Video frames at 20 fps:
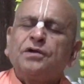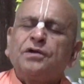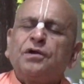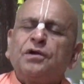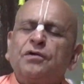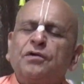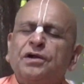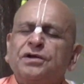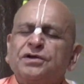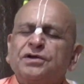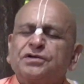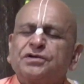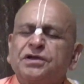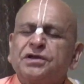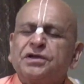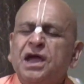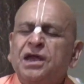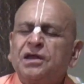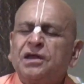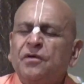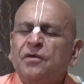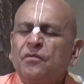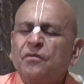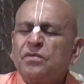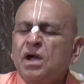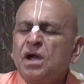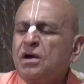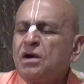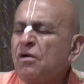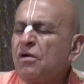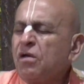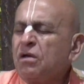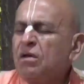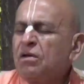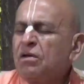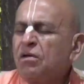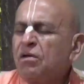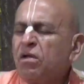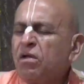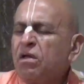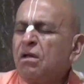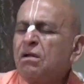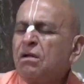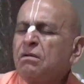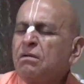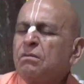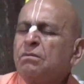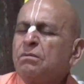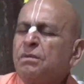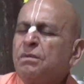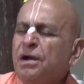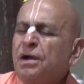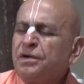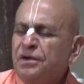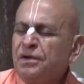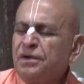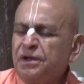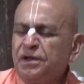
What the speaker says: don't understand but how